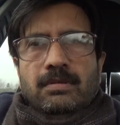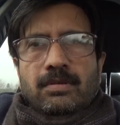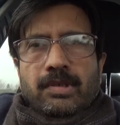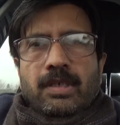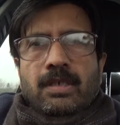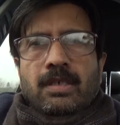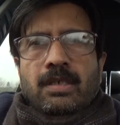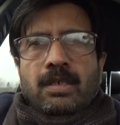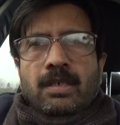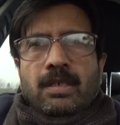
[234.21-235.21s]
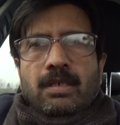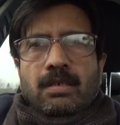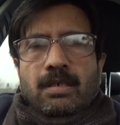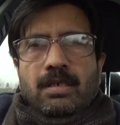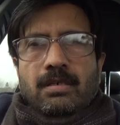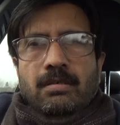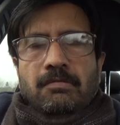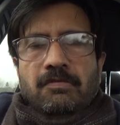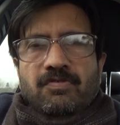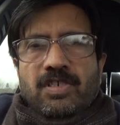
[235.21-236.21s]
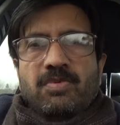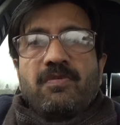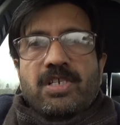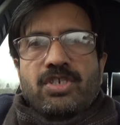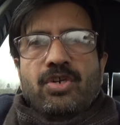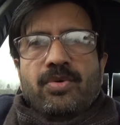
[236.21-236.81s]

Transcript: okay or uh, which was previously